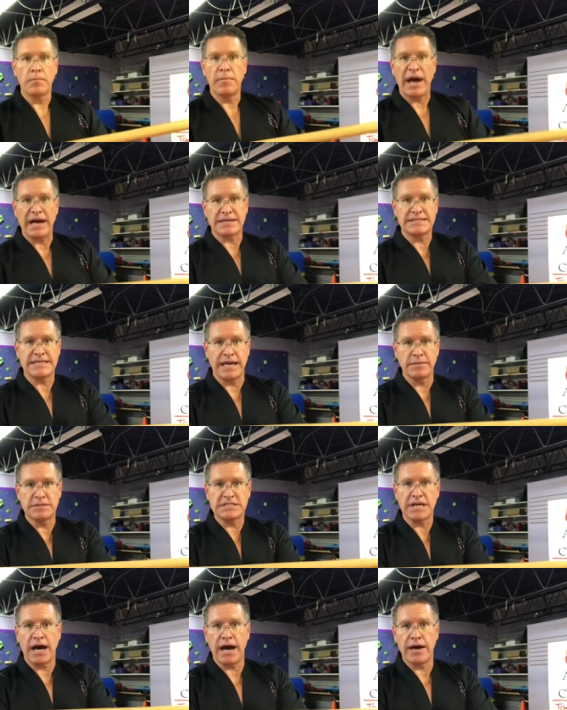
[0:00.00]
back same
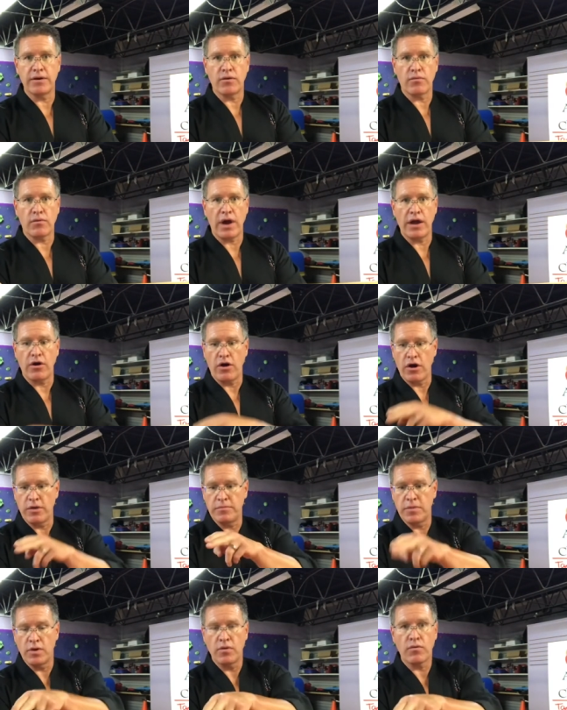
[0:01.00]
side, right
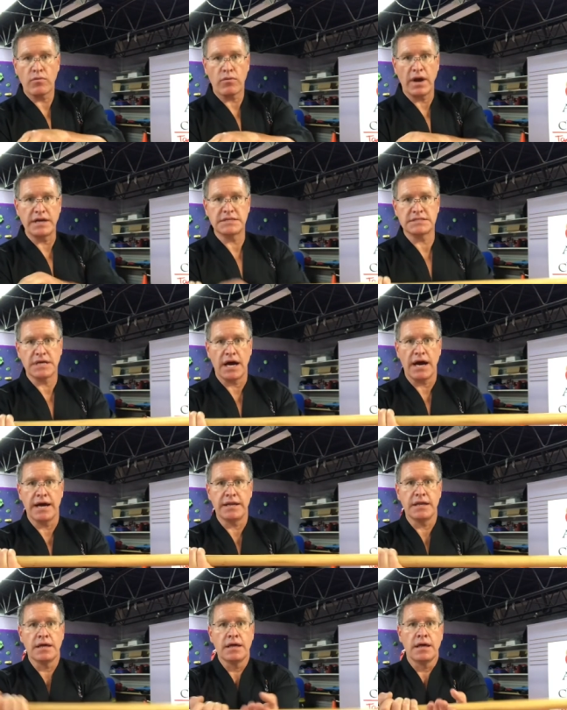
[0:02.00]
arm, right
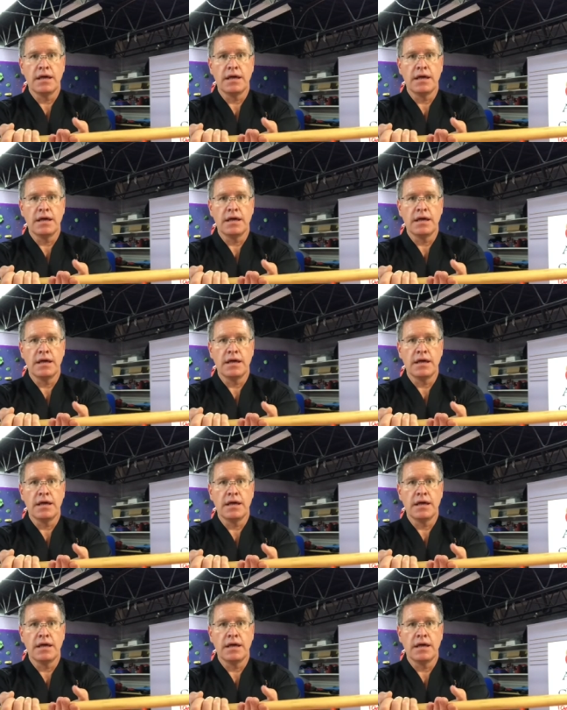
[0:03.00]
side,